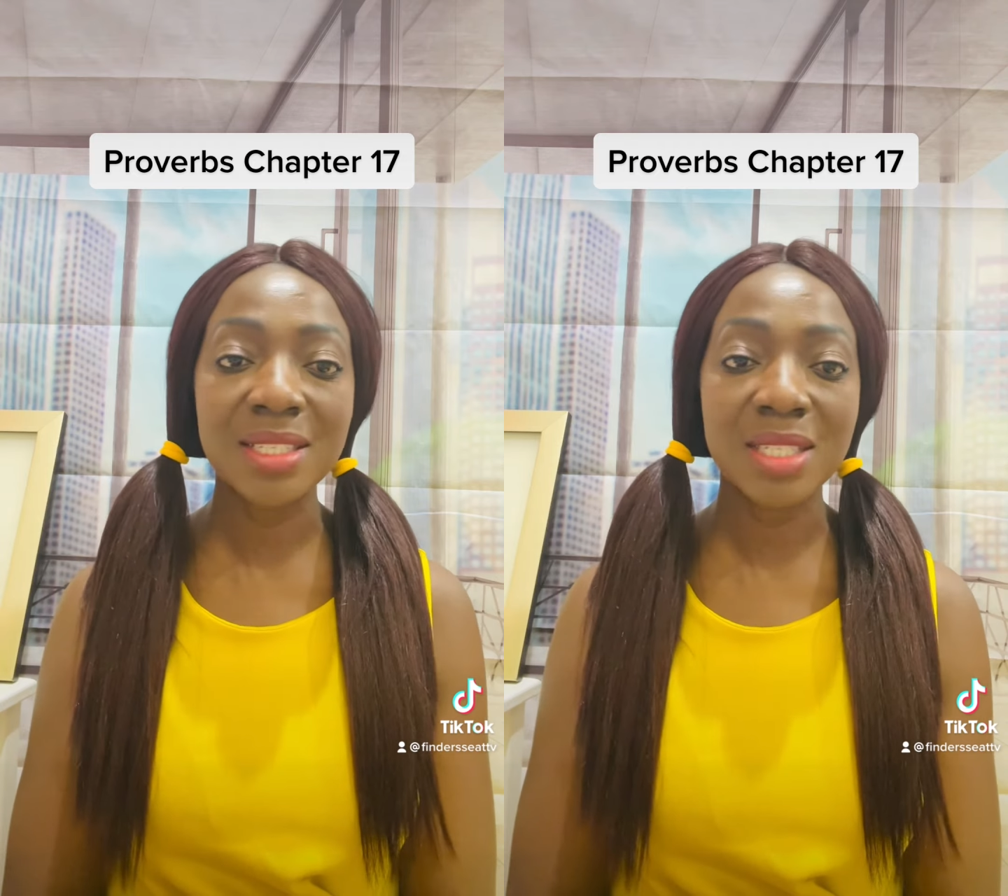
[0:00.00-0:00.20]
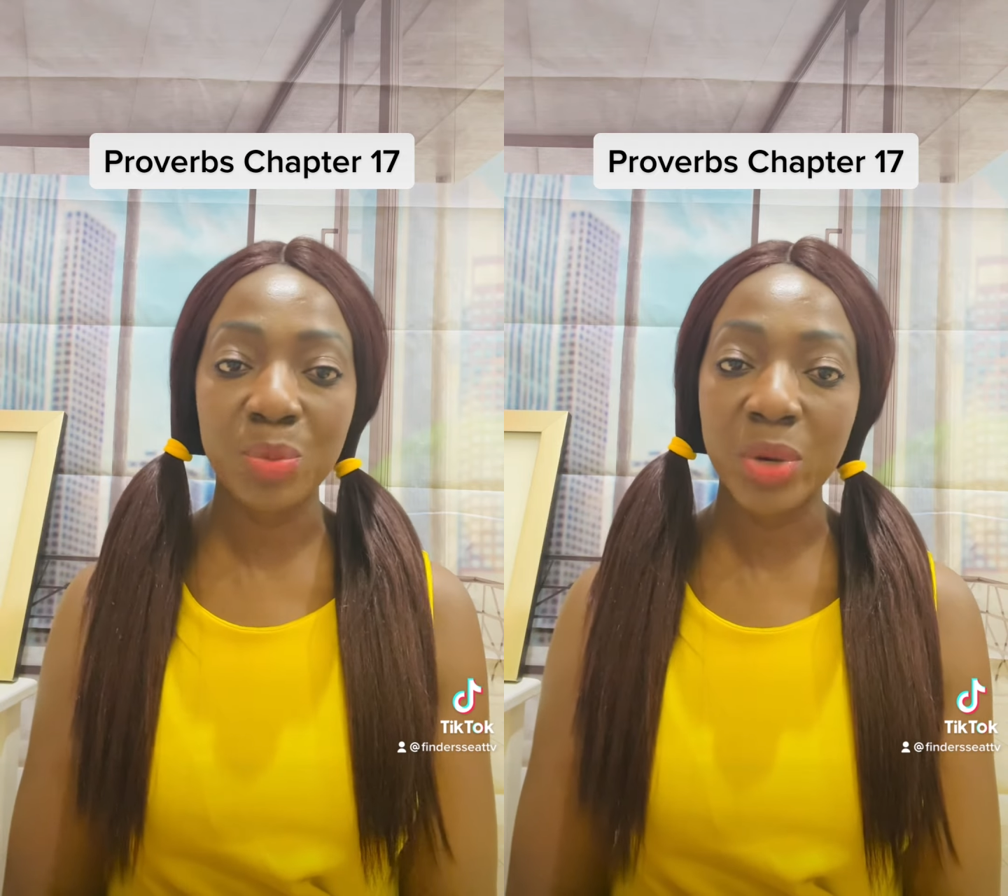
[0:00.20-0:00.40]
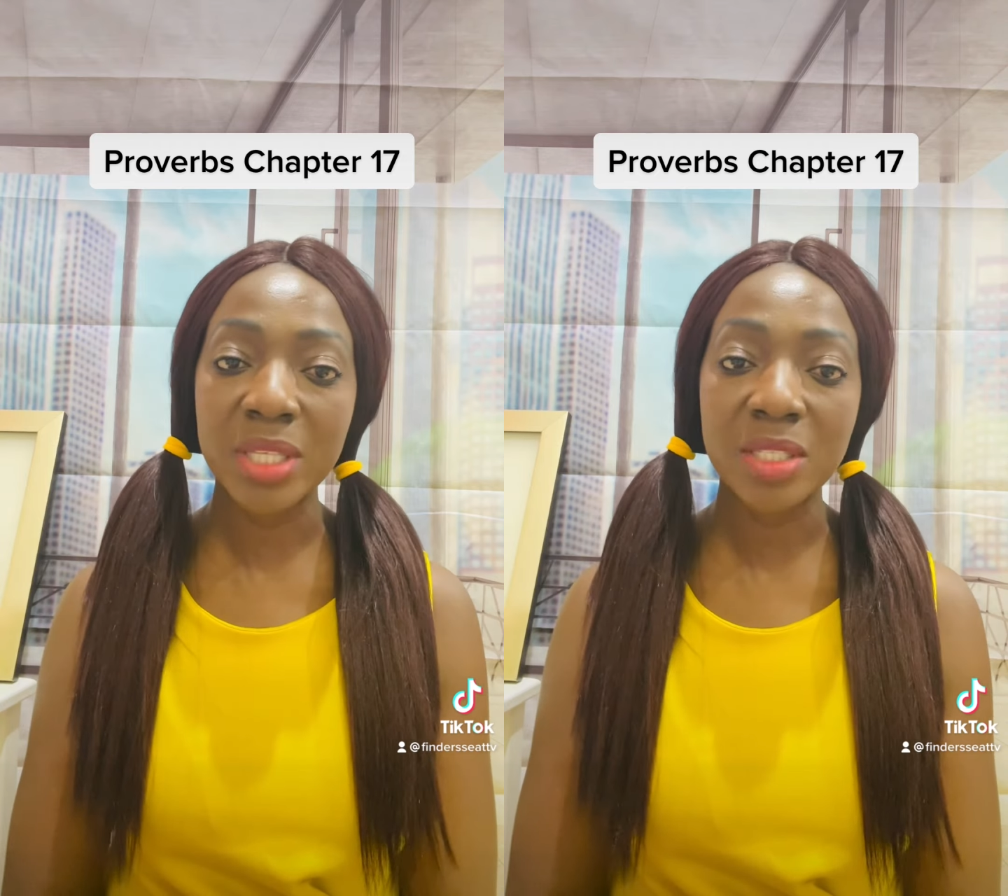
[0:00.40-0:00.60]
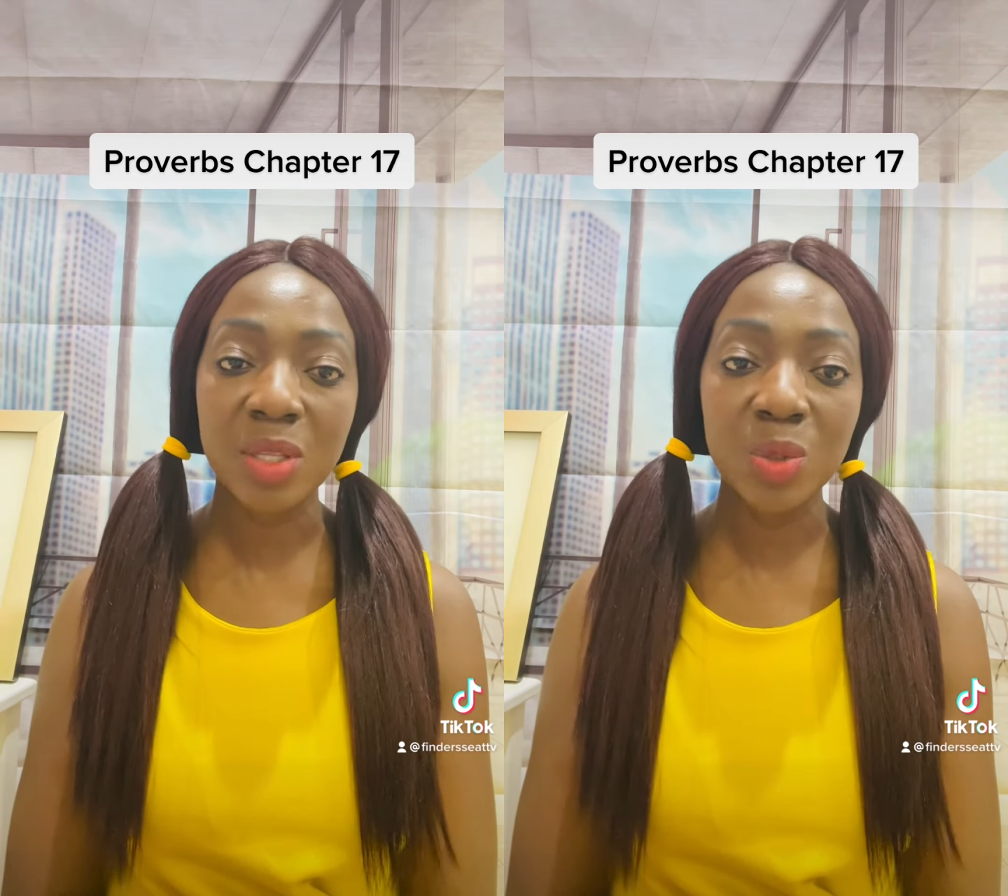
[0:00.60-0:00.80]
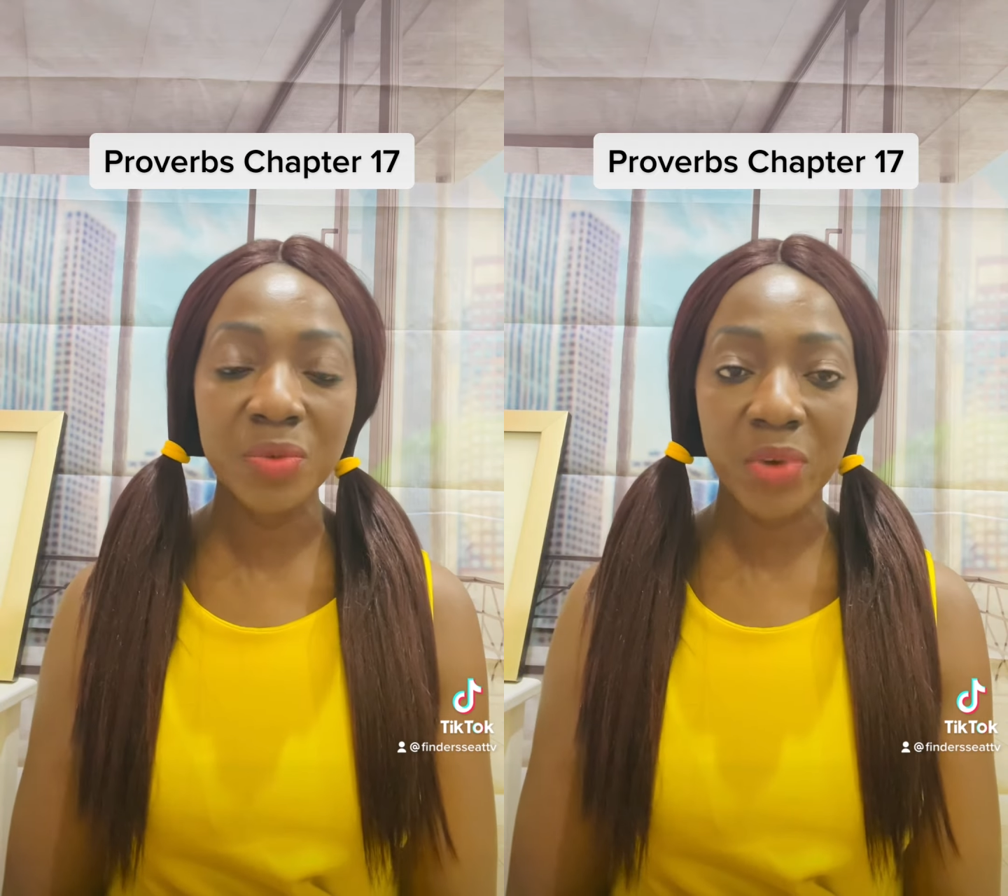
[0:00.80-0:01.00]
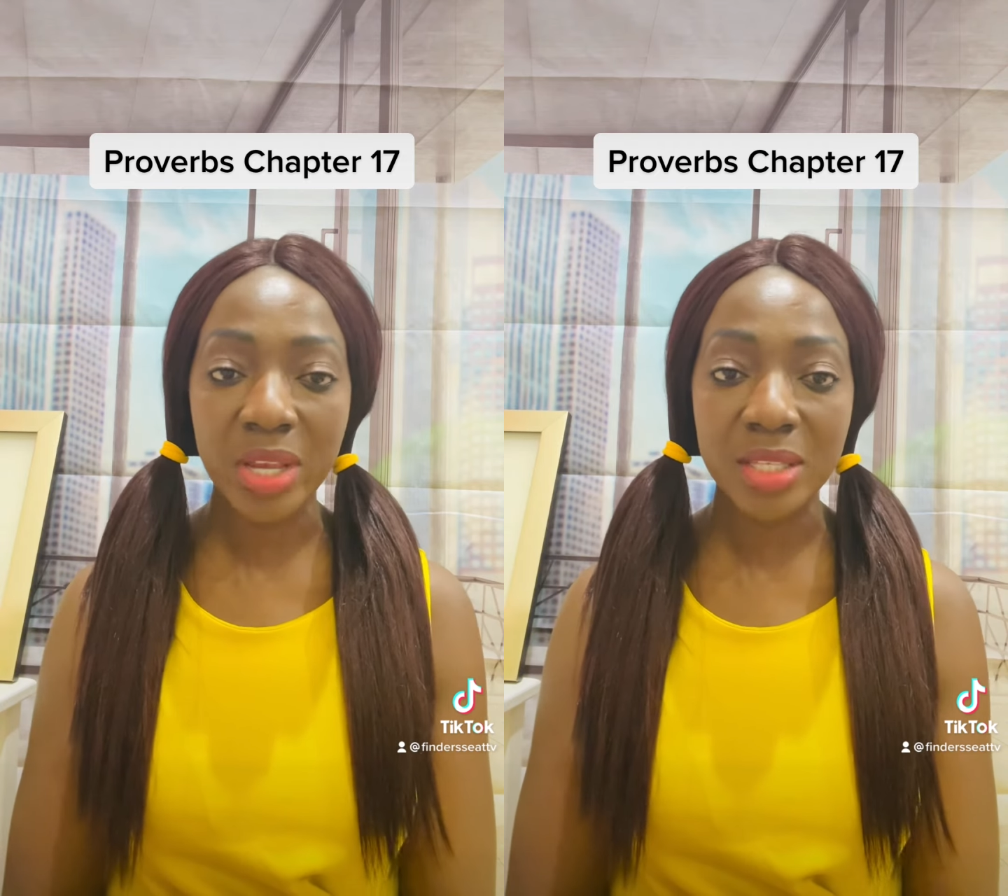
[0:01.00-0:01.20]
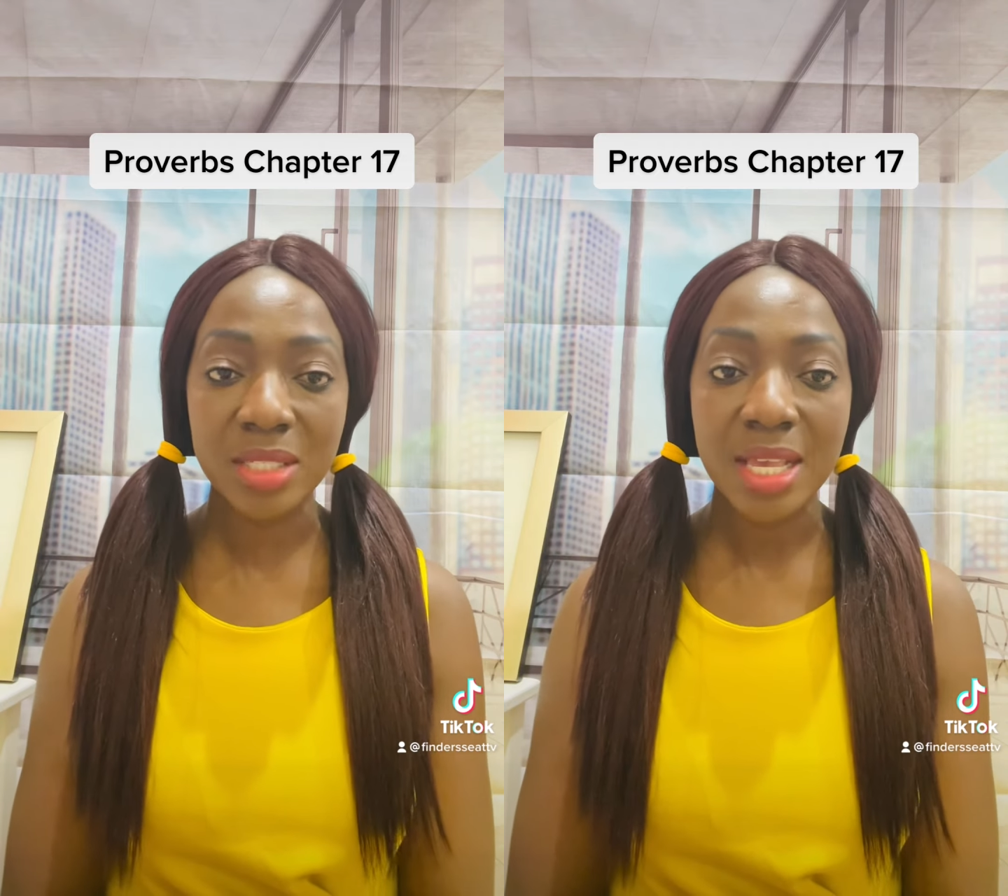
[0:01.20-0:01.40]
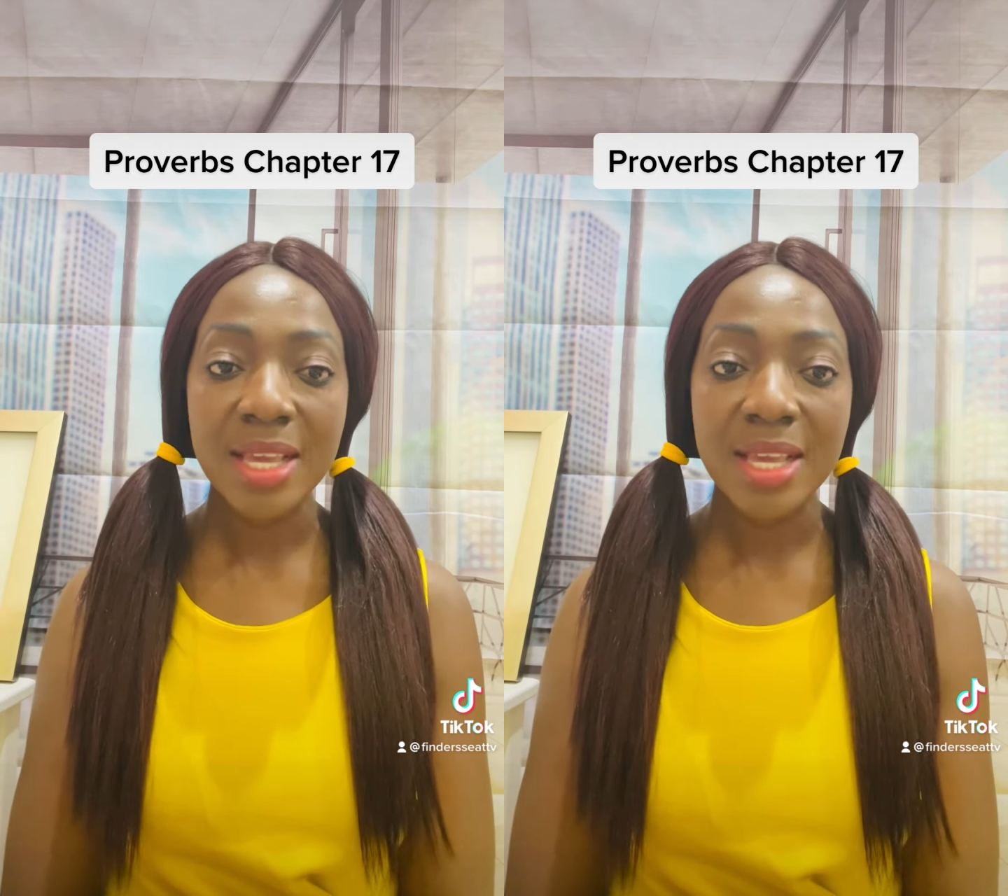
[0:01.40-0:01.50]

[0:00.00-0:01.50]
separates close friends.